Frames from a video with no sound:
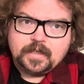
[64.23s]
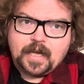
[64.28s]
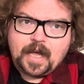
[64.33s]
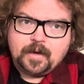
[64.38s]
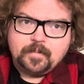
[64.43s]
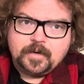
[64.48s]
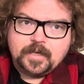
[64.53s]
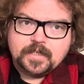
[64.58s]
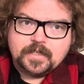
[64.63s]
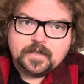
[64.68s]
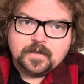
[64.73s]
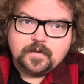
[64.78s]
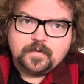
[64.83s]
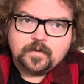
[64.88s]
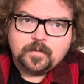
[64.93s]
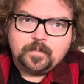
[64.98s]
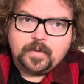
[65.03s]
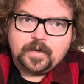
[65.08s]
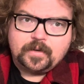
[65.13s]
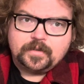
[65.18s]
how many
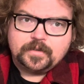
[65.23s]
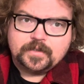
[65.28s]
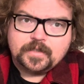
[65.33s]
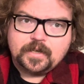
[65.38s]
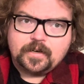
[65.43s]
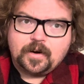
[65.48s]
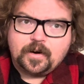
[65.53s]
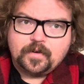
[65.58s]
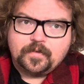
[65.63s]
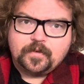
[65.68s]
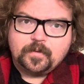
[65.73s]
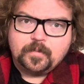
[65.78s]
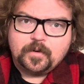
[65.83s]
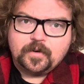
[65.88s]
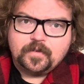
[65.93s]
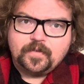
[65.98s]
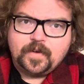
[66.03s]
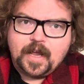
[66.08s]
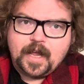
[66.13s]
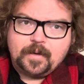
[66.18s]
silver bells there are from
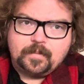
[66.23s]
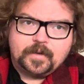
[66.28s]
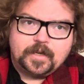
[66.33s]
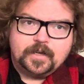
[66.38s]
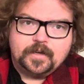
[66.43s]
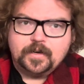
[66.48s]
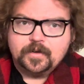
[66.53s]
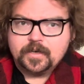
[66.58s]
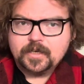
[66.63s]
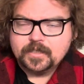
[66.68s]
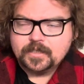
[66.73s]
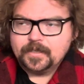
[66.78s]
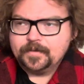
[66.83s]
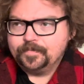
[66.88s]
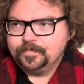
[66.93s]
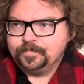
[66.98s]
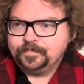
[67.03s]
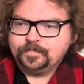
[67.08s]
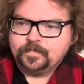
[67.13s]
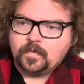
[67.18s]
her family, because
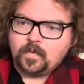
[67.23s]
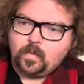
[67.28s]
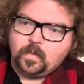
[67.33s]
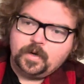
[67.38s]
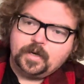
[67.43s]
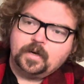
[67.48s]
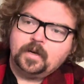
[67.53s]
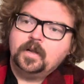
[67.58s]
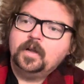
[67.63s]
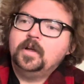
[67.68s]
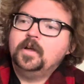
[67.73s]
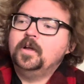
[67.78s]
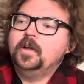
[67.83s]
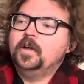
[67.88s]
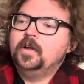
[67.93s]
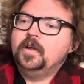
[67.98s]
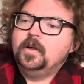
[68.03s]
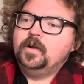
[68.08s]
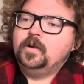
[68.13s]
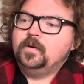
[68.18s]
when
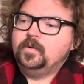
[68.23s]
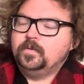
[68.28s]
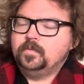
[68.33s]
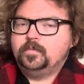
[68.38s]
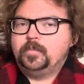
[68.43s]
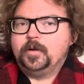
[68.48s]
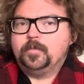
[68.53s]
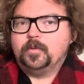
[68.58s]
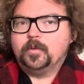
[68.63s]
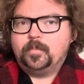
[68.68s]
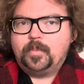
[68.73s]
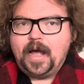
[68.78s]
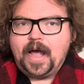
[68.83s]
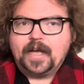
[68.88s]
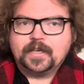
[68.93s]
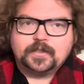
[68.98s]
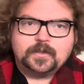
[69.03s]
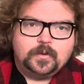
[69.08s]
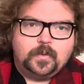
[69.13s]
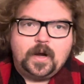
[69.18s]
people
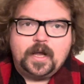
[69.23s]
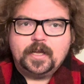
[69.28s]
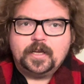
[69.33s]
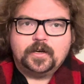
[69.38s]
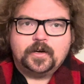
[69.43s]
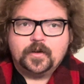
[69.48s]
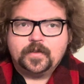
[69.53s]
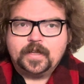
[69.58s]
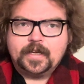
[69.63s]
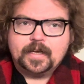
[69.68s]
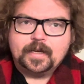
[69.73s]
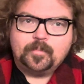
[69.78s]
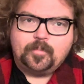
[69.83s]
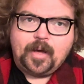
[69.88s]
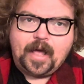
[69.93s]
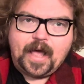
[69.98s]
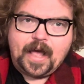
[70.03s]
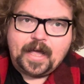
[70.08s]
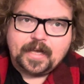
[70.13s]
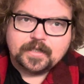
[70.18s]
pass away, they get
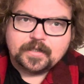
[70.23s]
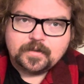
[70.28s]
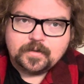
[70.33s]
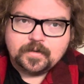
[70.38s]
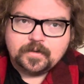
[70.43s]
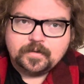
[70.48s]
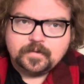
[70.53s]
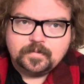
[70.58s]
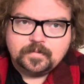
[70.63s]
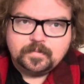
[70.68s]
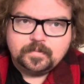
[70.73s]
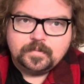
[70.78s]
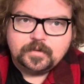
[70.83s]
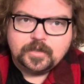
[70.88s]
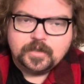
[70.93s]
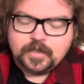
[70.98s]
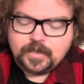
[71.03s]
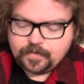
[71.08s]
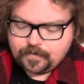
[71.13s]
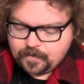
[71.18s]
passed
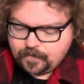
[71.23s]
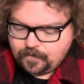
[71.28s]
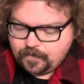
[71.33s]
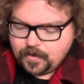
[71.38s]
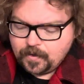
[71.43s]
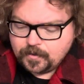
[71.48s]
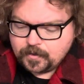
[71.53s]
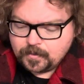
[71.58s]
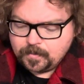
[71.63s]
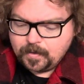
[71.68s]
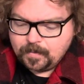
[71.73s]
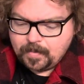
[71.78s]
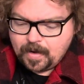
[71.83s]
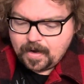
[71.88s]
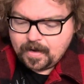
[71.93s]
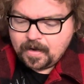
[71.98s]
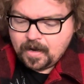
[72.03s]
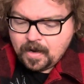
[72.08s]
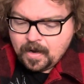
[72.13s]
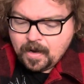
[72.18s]
to different folks. But
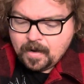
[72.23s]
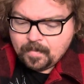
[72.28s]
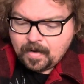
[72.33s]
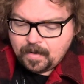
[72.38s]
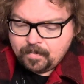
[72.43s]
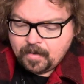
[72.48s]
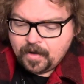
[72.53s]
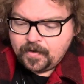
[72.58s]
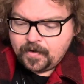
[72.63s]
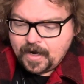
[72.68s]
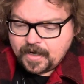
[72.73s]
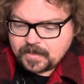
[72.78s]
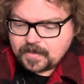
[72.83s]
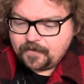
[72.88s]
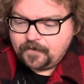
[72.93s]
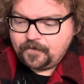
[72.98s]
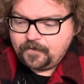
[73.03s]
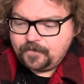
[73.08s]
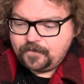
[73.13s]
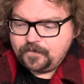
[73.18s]
my mother has
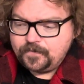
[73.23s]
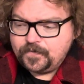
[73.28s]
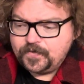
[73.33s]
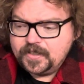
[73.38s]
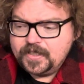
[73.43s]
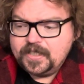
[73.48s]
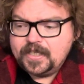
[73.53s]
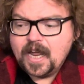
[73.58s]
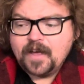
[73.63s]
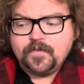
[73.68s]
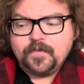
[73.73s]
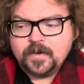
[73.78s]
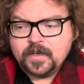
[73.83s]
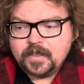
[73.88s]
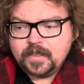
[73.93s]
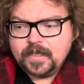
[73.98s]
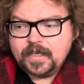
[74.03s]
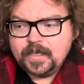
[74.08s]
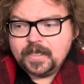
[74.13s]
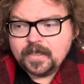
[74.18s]

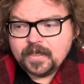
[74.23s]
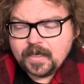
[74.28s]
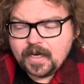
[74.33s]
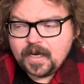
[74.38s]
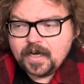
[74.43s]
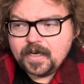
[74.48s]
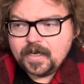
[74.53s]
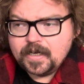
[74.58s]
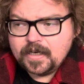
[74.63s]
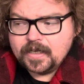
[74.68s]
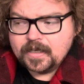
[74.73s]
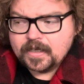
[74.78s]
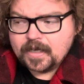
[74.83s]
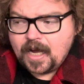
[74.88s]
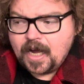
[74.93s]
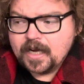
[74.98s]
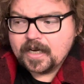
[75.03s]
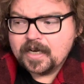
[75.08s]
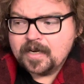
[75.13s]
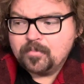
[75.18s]
definitely
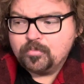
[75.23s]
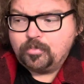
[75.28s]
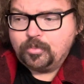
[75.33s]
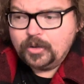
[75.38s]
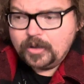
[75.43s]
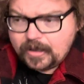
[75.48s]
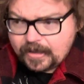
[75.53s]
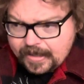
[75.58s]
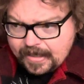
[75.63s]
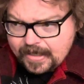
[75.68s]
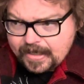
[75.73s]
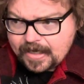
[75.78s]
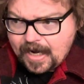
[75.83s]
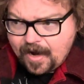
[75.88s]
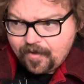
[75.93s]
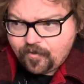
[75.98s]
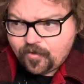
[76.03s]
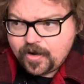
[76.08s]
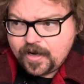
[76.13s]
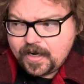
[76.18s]
a complete
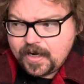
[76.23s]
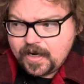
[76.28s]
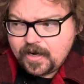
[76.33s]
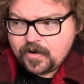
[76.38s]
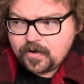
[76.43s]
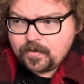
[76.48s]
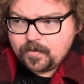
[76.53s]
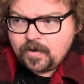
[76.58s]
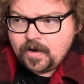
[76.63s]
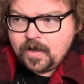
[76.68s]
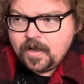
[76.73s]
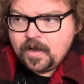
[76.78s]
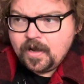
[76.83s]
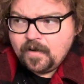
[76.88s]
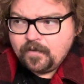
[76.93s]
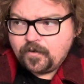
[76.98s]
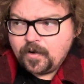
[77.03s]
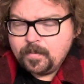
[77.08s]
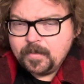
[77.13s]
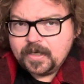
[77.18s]
every year
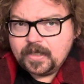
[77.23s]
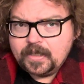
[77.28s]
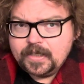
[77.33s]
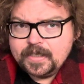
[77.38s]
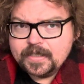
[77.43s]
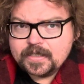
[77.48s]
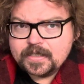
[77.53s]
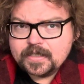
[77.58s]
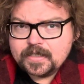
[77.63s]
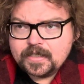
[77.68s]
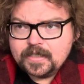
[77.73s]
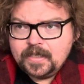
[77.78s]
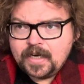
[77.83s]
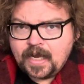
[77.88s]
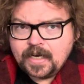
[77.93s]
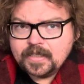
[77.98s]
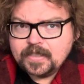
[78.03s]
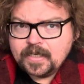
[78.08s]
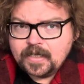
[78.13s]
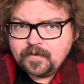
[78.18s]
from at least
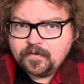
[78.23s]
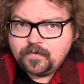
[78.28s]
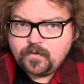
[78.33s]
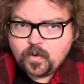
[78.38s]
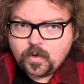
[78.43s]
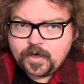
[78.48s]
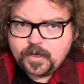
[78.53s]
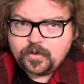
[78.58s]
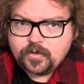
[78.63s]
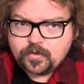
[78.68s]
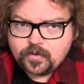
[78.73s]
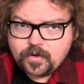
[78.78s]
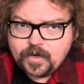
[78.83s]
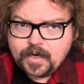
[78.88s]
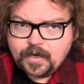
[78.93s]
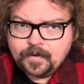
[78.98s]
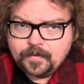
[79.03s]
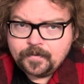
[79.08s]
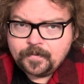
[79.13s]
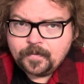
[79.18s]
1943.